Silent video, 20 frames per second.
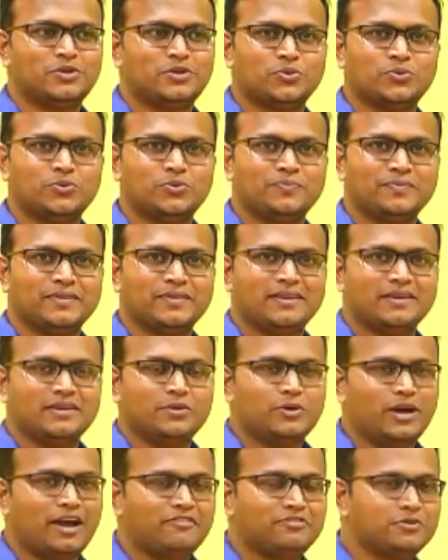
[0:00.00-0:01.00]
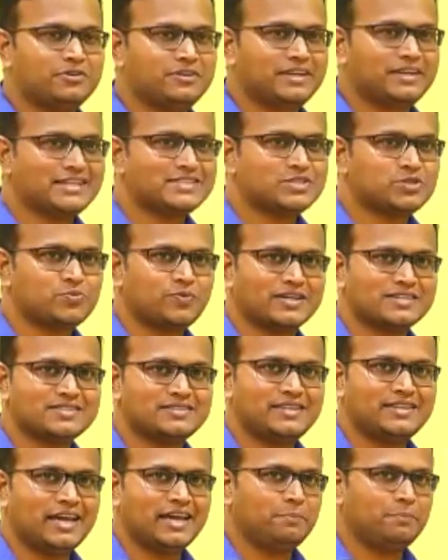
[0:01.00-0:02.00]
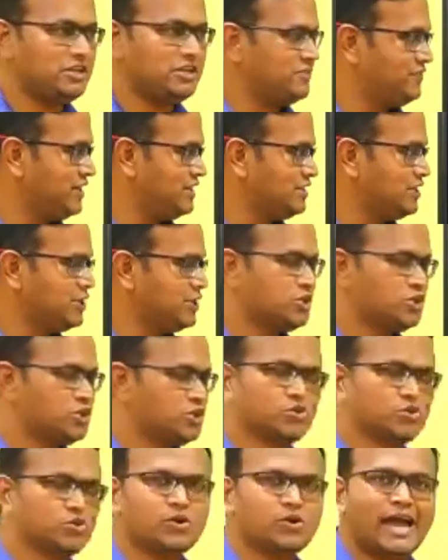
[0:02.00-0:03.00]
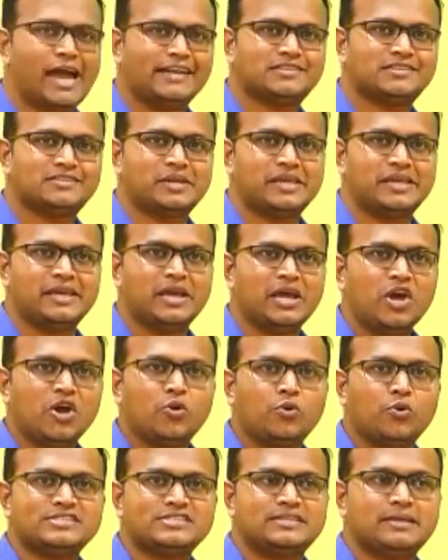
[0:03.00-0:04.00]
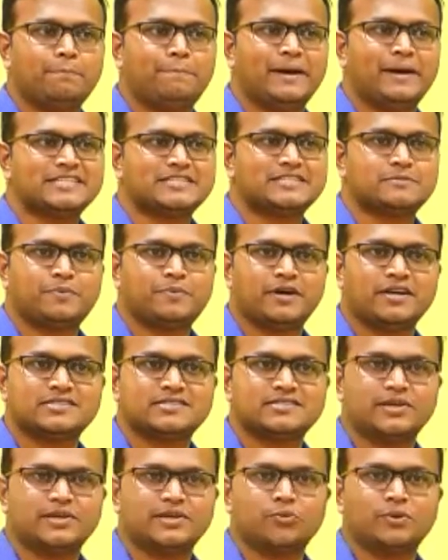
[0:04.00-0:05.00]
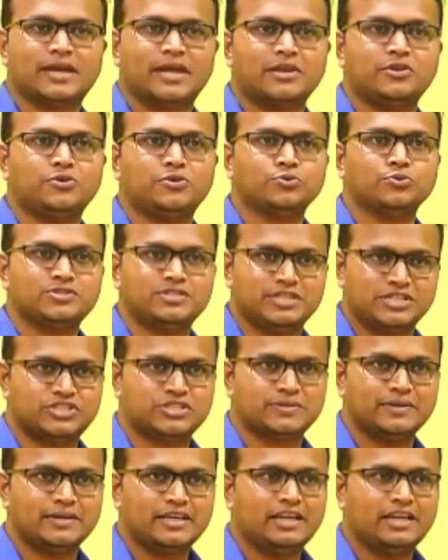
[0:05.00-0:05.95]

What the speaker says: 2. You have to test first that between the 2 and 3, who is the best person who can use it.